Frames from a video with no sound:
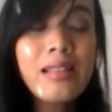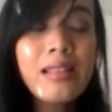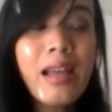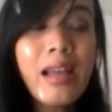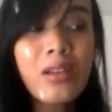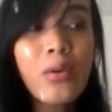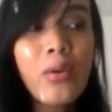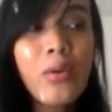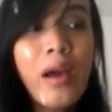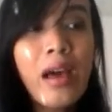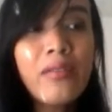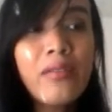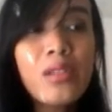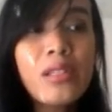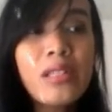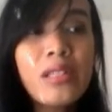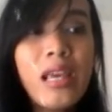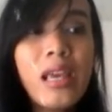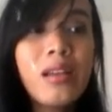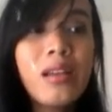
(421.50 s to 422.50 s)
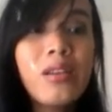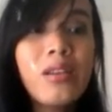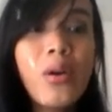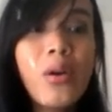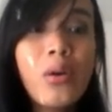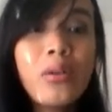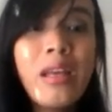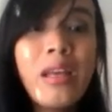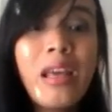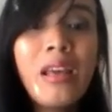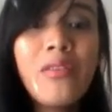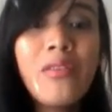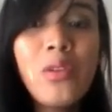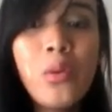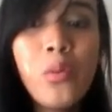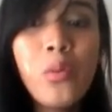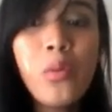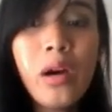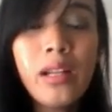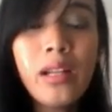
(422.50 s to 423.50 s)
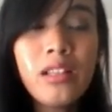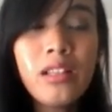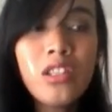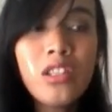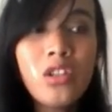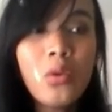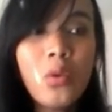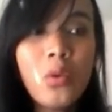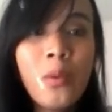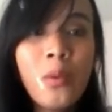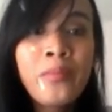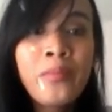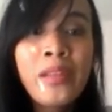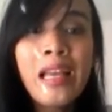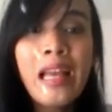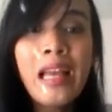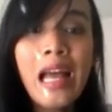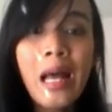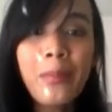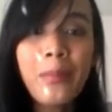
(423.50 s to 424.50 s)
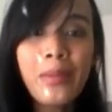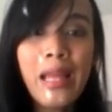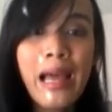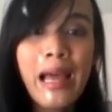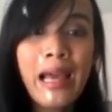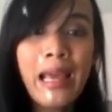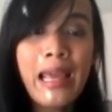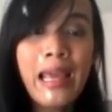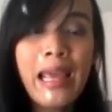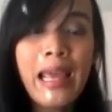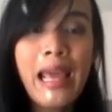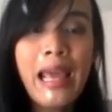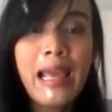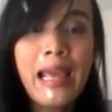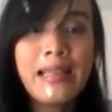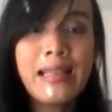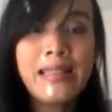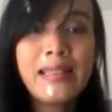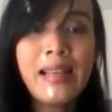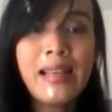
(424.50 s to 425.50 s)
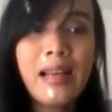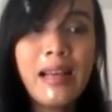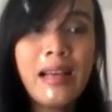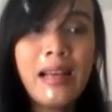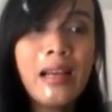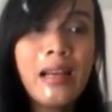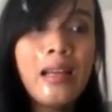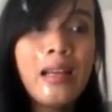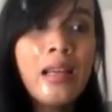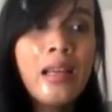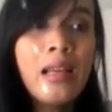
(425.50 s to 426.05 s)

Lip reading: that you have to take note if you wanted to apply as their